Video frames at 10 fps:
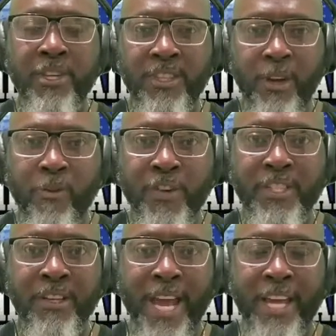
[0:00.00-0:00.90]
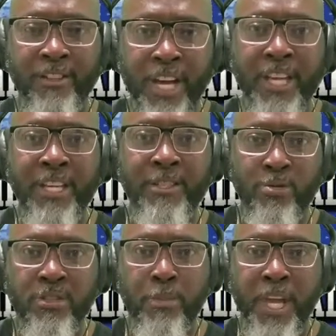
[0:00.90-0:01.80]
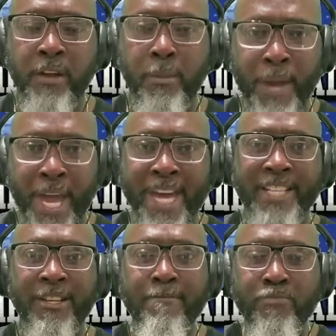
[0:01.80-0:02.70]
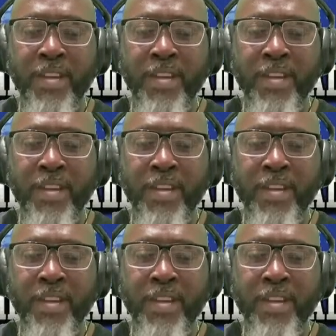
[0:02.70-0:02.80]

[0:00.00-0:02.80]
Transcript: to defensive like Kentucky used to be in the past.